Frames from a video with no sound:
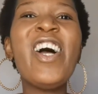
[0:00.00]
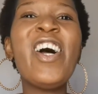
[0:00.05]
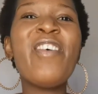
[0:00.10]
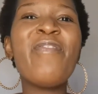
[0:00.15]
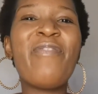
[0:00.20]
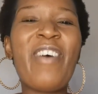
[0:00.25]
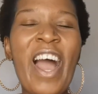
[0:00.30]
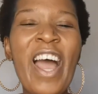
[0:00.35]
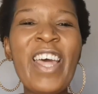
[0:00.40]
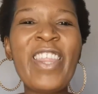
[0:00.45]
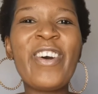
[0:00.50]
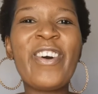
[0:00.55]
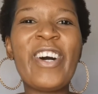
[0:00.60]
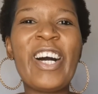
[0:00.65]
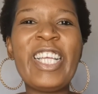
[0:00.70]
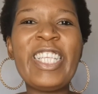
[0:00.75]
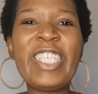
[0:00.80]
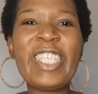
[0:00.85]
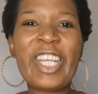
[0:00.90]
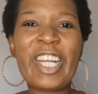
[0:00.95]
Buy the
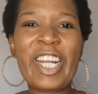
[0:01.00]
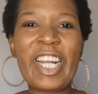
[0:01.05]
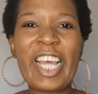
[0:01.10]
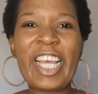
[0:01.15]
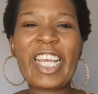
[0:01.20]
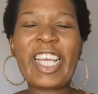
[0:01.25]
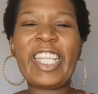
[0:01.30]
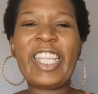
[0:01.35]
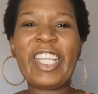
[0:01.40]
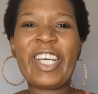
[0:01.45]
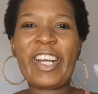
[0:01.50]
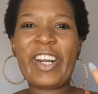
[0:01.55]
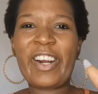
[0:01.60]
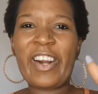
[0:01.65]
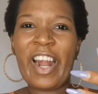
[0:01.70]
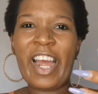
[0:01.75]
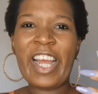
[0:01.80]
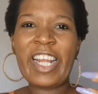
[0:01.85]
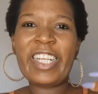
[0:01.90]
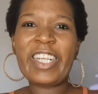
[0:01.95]
ones that are like in the
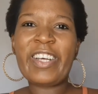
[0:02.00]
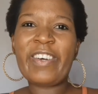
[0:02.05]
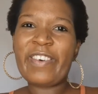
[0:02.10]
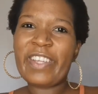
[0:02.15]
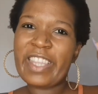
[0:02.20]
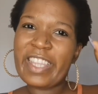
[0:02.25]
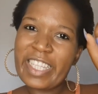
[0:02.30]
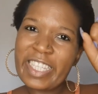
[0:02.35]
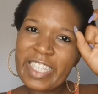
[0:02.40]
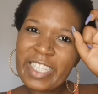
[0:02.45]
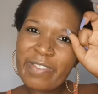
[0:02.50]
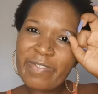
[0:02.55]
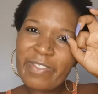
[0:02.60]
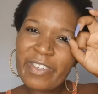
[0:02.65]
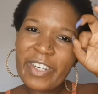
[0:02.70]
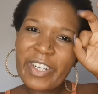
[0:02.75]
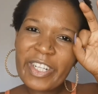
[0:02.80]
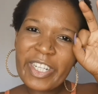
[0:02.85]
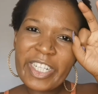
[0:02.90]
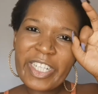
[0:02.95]
grinder with the
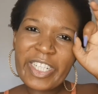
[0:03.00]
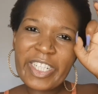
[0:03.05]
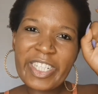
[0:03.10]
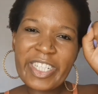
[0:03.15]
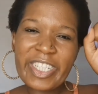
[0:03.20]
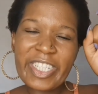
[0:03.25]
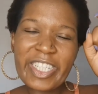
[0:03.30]
small,